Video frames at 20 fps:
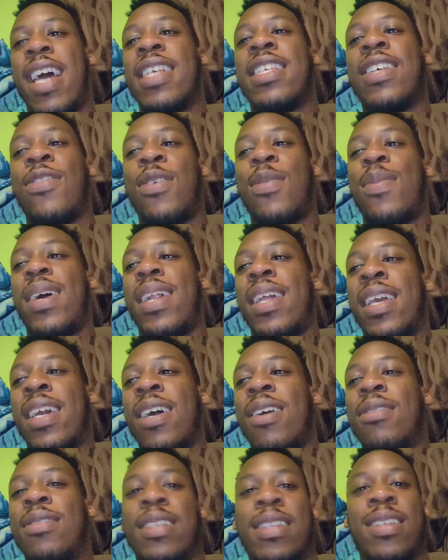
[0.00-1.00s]
as
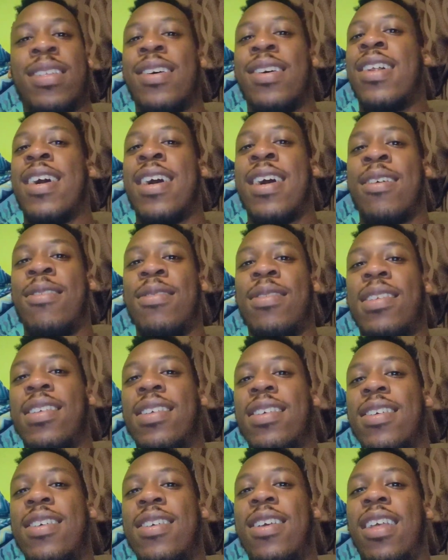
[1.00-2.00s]
everybody else in
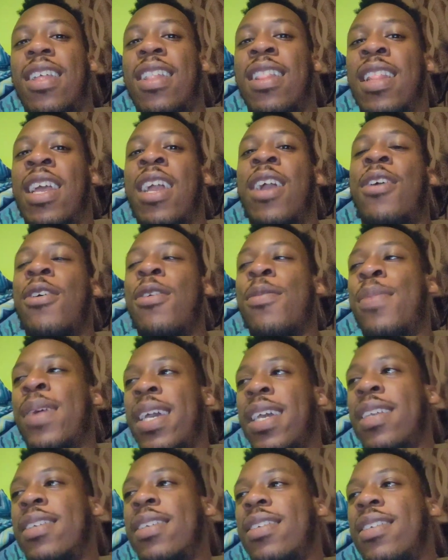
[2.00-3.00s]
Slaughterhouse,
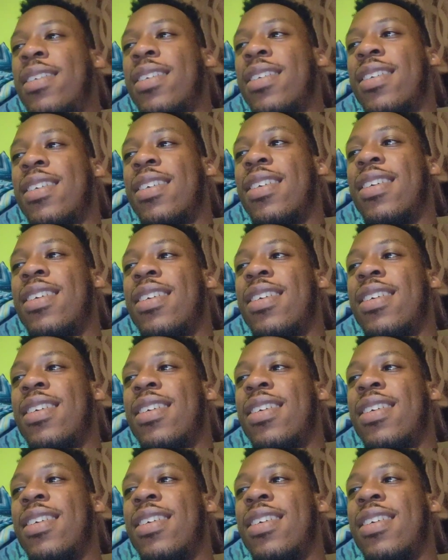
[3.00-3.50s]
lyrical based.